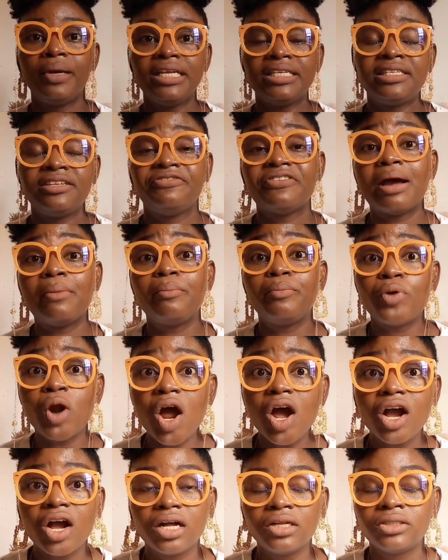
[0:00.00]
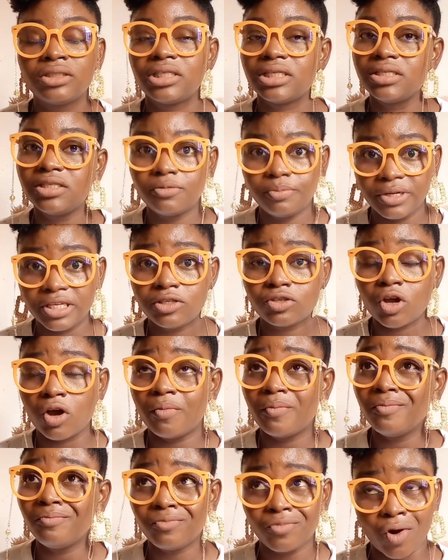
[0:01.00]
Please, if I'm wrong on this, please
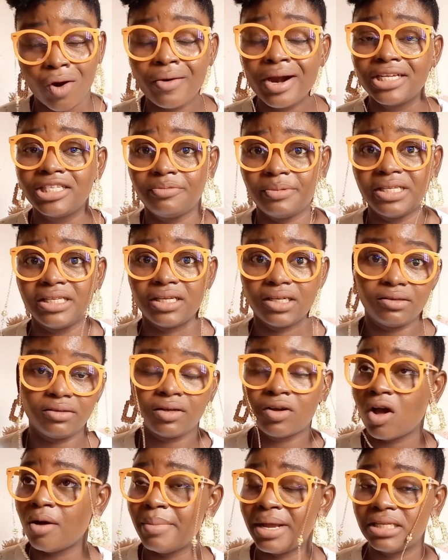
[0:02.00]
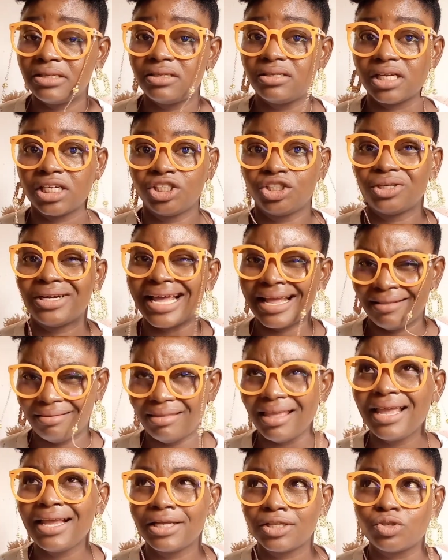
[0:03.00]
correct me in the comment section. I
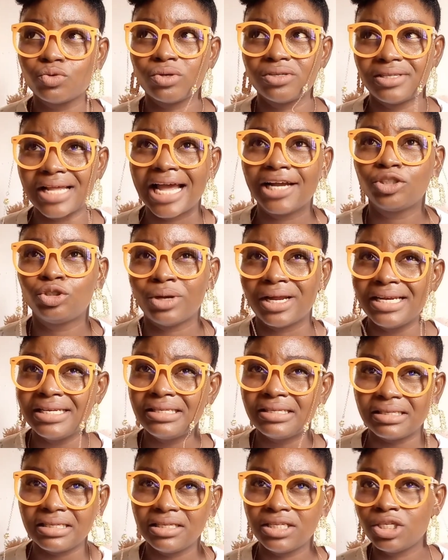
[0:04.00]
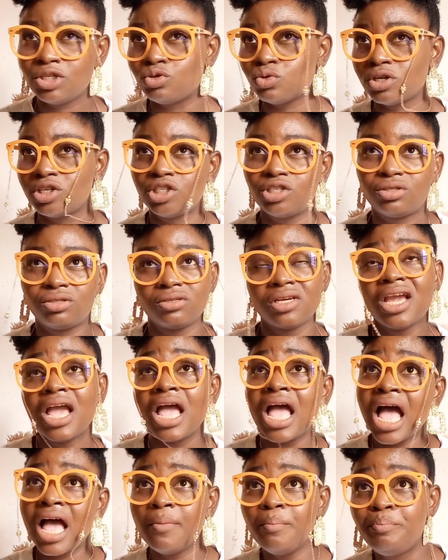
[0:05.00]
think it was actually Cindy. It was
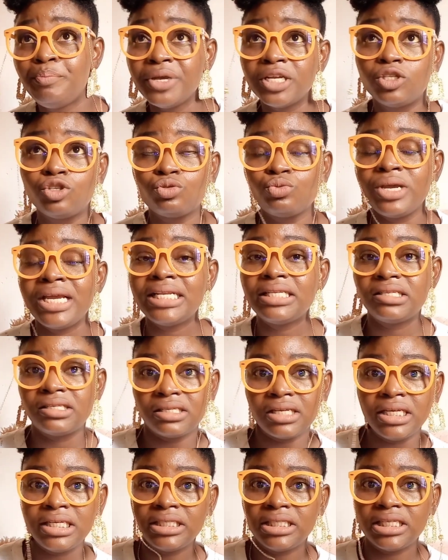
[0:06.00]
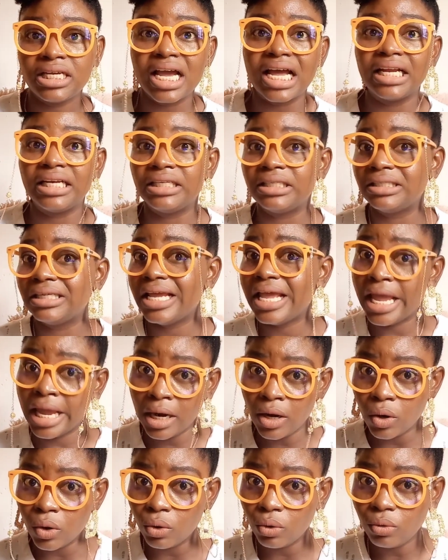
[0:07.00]
between Cindy and
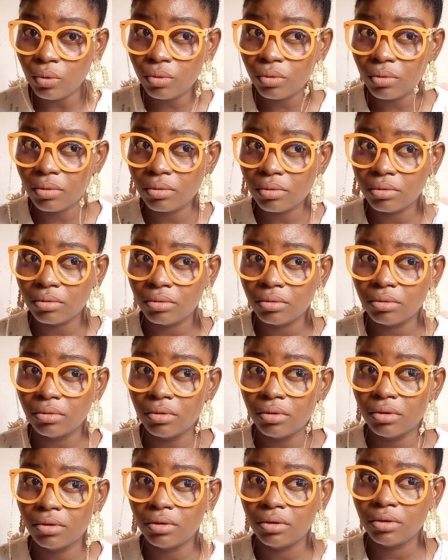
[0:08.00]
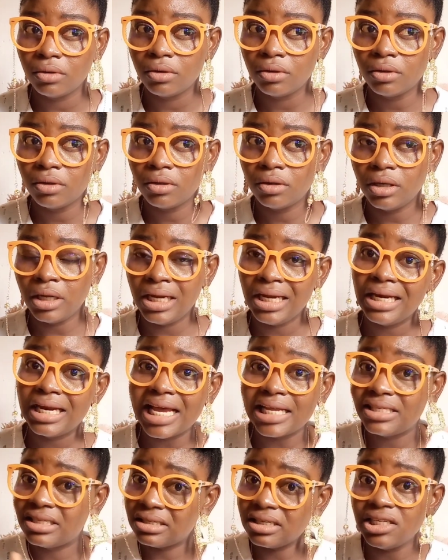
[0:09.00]
Elo.
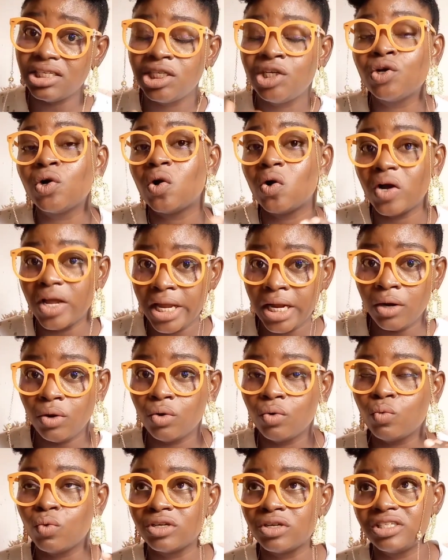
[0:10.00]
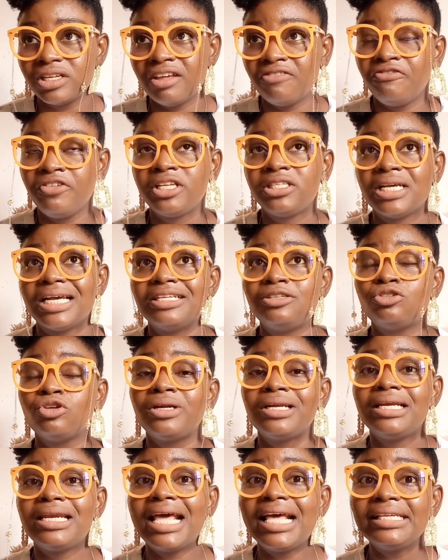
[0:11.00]
Either Cindy or Elo was evicted. So
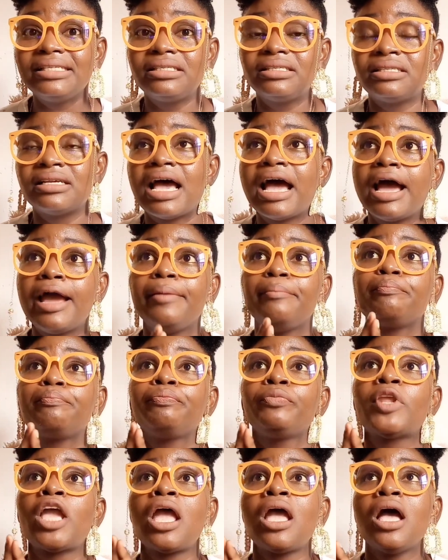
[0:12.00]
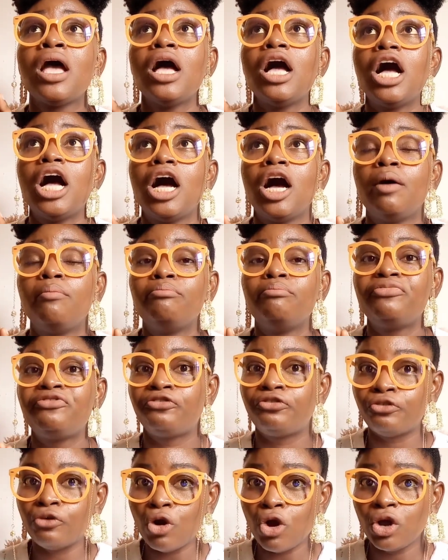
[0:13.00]
the next time
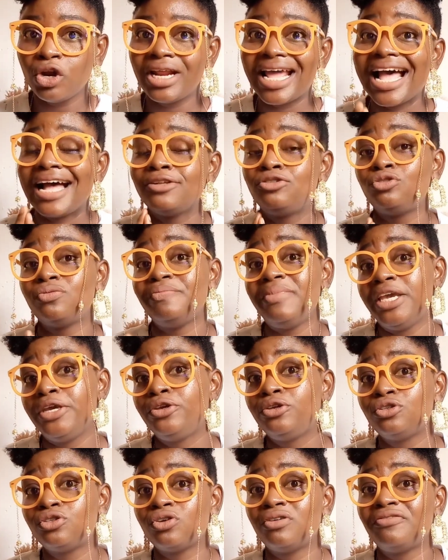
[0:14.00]
Fraud had to make use